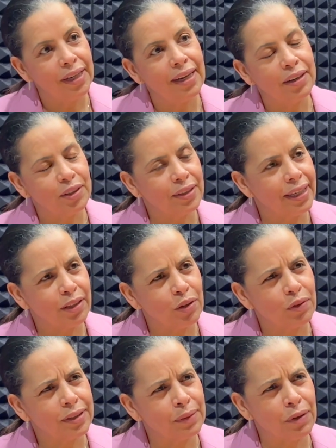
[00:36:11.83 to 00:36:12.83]
I heard there
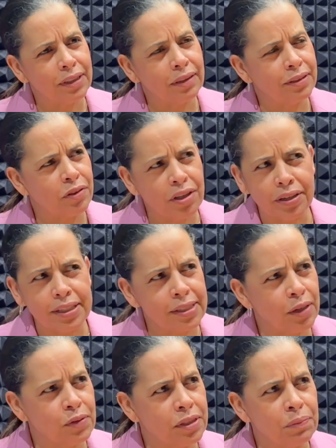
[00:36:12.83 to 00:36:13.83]
was about
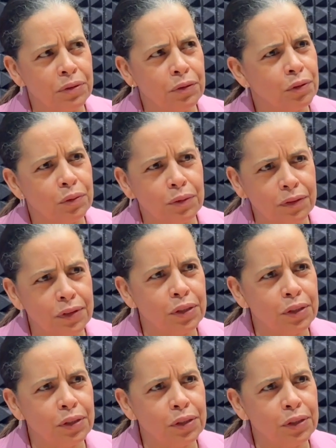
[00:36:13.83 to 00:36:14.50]
30,000 people who moved